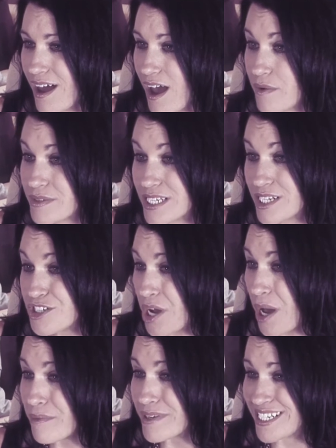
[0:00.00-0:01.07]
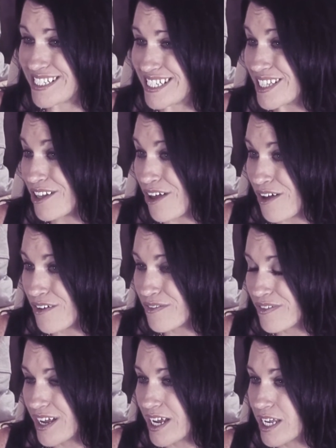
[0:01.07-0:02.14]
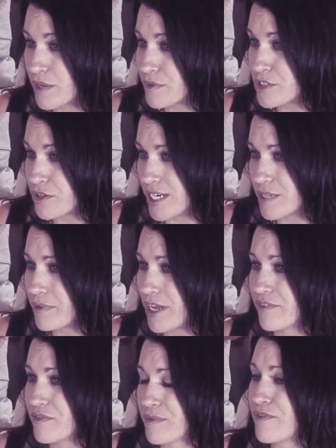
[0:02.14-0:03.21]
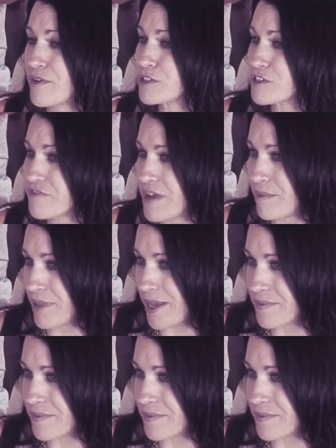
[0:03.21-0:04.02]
I was in a job that I didn't love, and I was trying to plan for my future family.